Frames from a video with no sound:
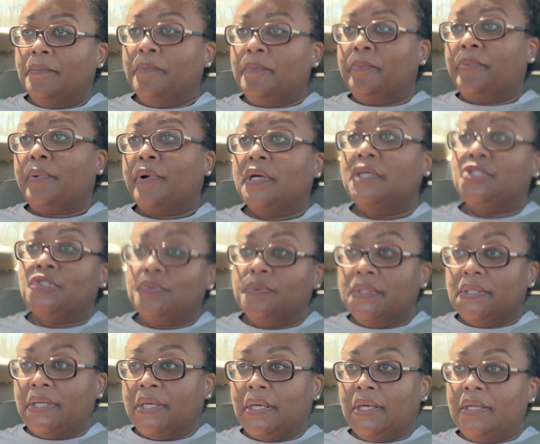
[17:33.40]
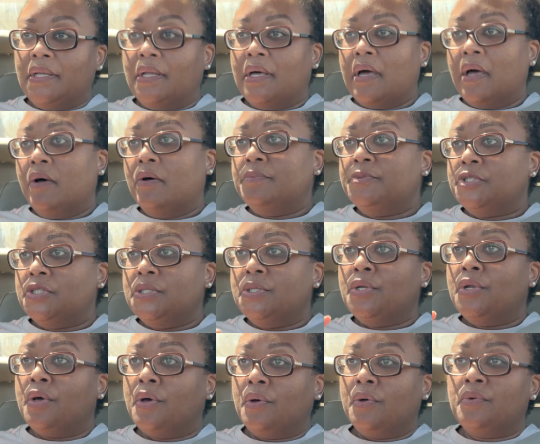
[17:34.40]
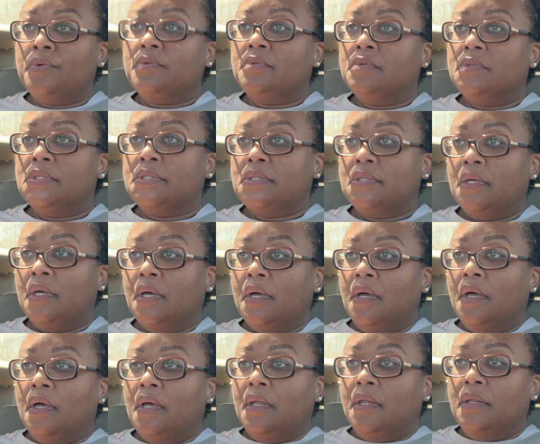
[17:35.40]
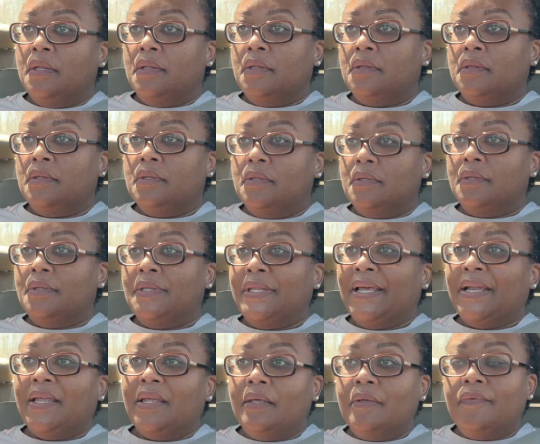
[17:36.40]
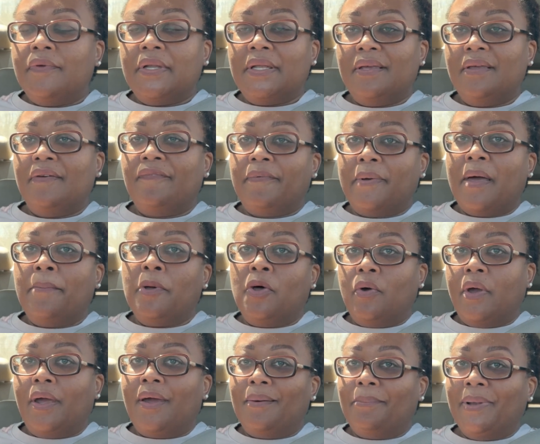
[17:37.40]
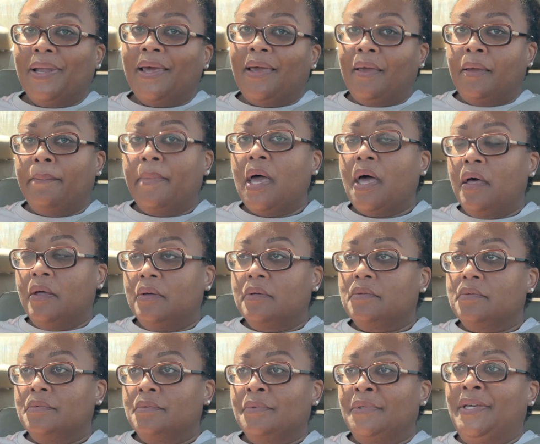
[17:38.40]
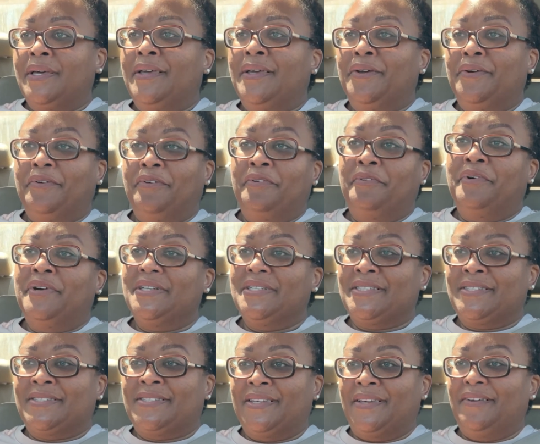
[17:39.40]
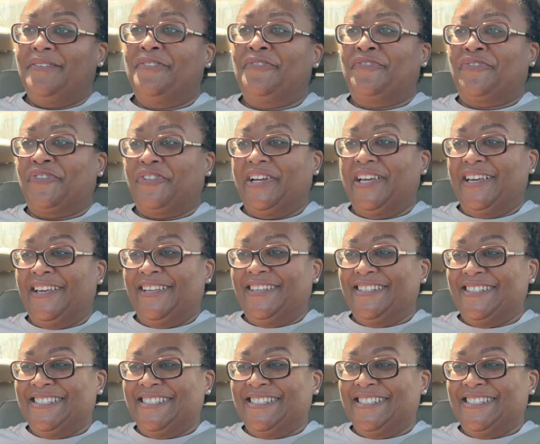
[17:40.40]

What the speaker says: brunch with Keela. I hope she knows that even if I'm on airplane mode, we're still friends.